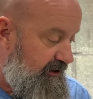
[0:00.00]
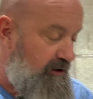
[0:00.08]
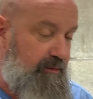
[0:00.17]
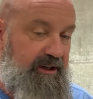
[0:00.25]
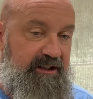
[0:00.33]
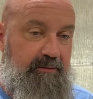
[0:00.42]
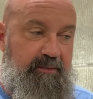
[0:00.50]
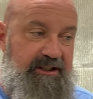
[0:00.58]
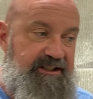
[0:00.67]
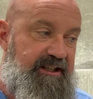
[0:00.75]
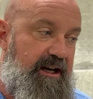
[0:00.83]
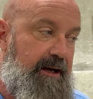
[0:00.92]
in a little bit.
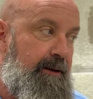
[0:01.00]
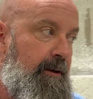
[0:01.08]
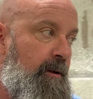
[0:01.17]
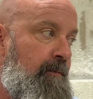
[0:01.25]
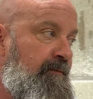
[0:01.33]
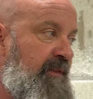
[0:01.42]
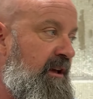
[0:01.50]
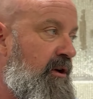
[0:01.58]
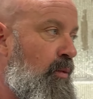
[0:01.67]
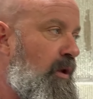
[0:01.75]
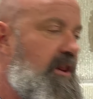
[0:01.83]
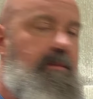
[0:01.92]
But
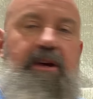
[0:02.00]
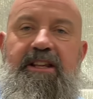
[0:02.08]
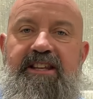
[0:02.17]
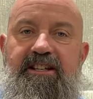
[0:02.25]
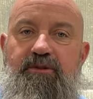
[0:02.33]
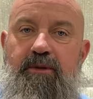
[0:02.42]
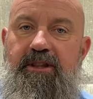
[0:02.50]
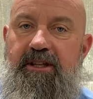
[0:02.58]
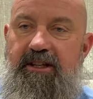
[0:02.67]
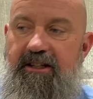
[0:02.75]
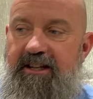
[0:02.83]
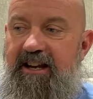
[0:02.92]
one of the big things with
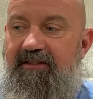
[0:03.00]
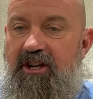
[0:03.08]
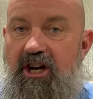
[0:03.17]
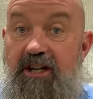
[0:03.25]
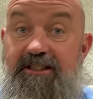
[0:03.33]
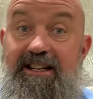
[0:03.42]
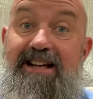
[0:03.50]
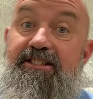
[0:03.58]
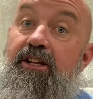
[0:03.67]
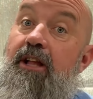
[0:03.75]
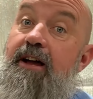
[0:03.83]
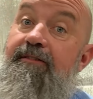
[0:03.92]
the Navion is it
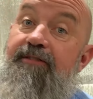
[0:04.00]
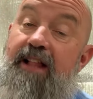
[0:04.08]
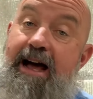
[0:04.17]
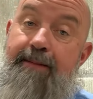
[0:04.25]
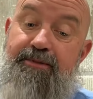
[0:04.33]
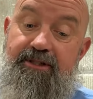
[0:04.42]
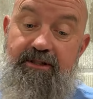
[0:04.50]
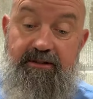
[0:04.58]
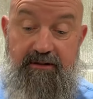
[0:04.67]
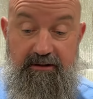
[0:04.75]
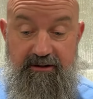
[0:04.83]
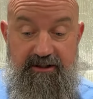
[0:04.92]
has a lot of flaps,
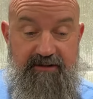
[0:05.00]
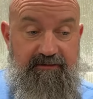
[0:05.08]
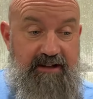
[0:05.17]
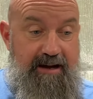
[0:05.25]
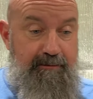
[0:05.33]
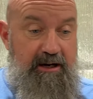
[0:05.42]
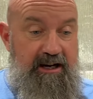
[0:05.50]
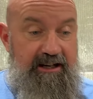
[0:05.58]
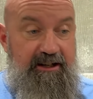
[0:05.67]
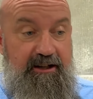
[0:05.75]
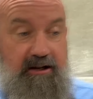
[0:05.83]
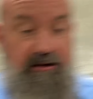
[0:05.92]
and there's this flap behind you